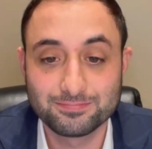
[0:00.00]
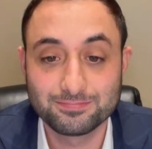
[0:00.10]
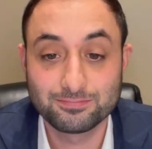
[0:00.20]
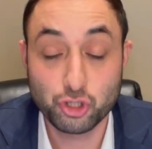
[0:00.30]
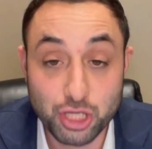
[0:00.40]

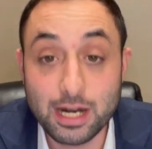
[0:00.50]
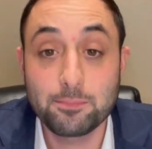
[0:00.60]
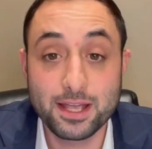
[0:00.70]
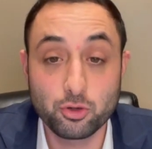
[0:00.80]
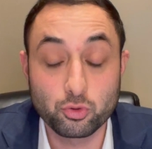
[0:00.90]
Moshe
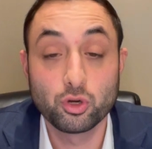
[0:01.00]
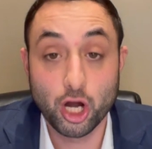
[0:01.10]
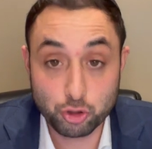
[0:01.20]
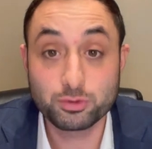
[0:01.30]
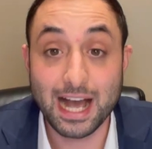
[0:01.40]
Rabbeinu,
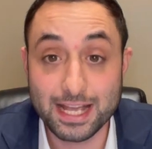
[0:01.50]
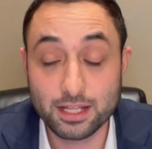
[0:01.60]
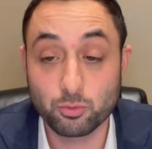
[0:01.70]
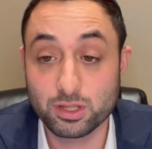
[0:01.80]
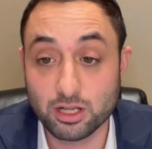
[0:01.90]
are you
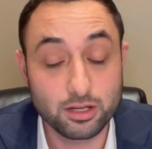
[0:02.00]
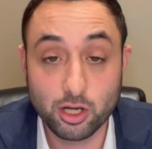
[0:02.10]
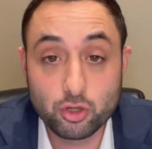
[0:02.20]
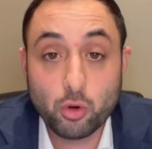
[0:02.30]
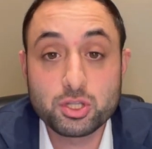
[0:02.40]
tighter with God?
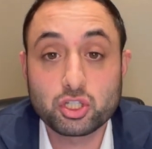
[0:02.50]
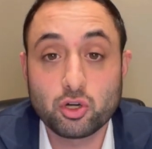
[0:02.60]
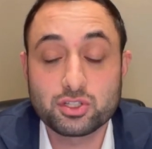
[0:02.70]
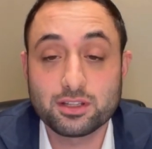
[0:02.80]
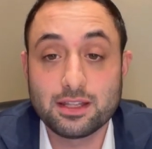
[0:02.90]
No, no one's
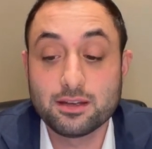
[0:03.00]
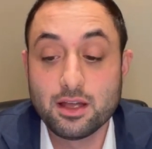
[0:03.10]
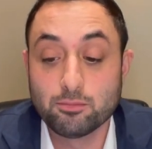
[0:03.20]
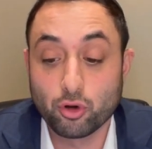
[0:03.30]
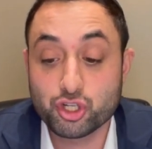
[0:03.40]
closer than
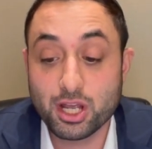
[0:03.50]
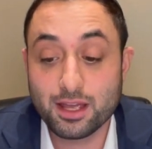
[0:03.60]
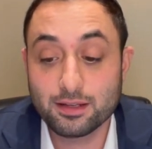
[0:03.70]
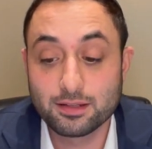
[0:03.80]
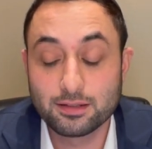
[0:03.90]

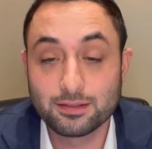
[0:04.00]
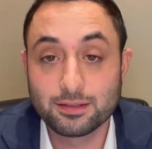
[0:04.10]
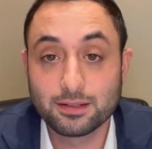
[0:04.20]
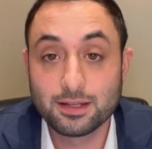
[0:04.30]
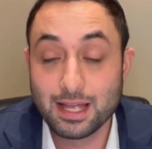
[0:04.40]
Moshe.
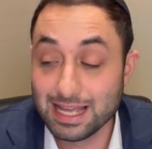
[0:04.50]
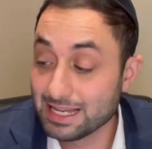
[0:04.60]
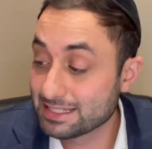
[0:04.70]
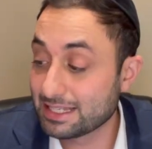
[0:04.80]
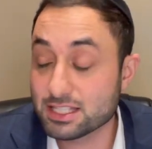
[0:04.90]

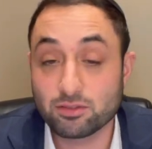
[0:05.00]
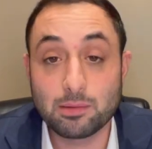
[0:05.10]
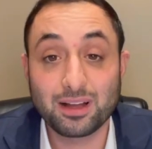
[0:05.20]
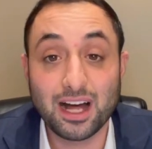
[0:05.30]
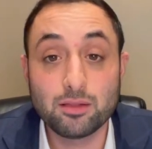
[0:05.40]
Says the
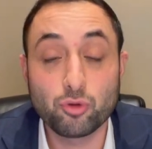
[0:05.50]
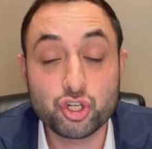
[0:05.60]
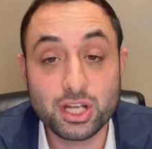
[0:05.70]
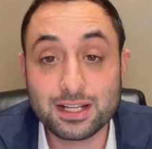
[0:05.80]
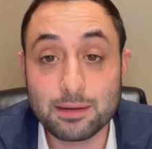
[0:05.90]
Ramchal,
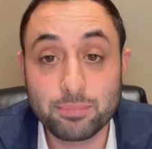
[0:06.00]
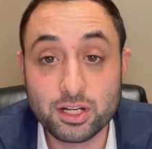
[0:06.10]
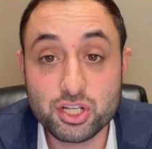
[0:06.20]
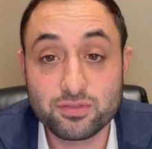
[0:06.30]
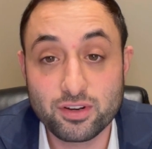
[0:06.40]
Moshe got
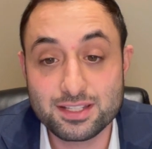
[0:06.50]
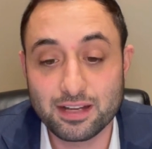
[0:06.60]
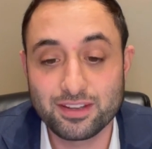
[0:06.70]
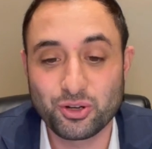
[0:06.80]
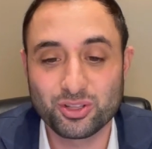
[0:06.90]
punished for his
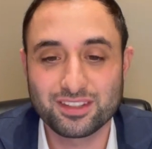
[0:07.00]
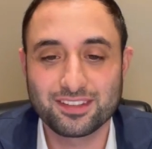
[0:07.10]
averot.